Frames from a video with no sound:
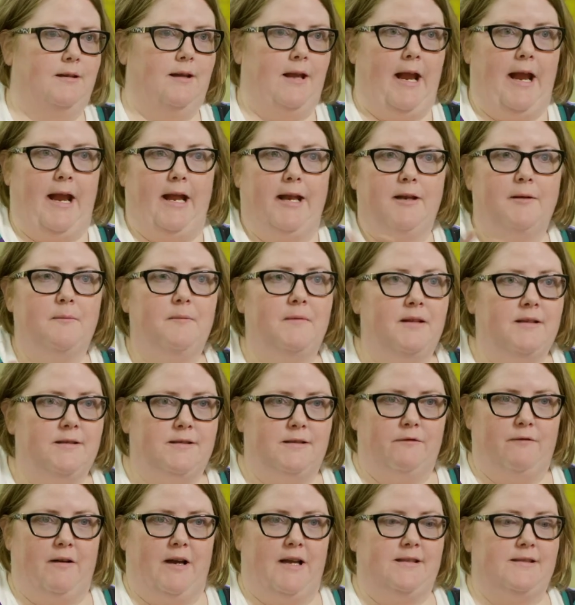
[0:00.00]
hand them these
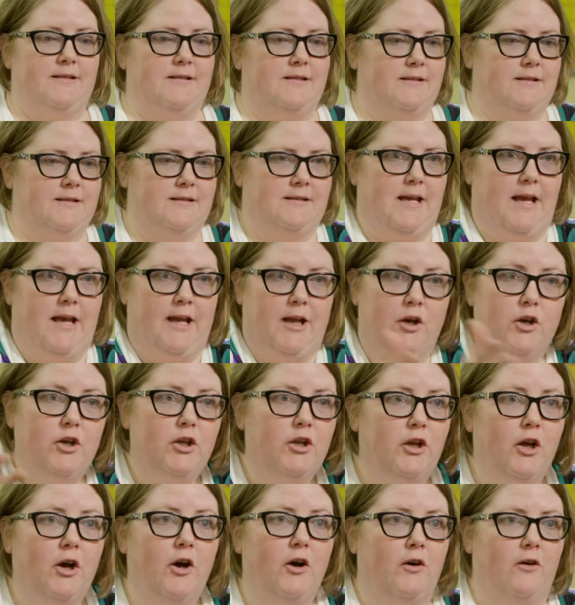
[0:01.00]
devices and say, here
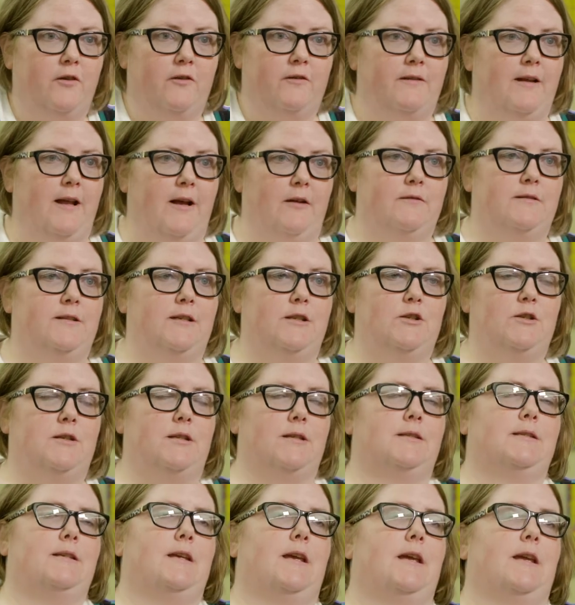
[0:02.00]
you go, now teach
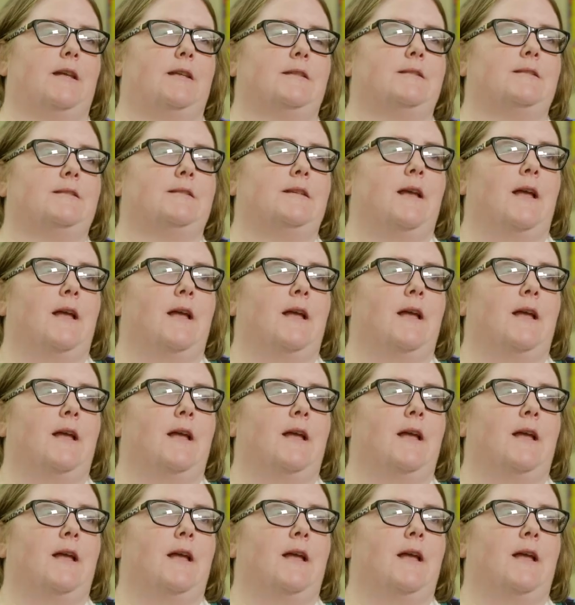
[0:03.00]
these kids.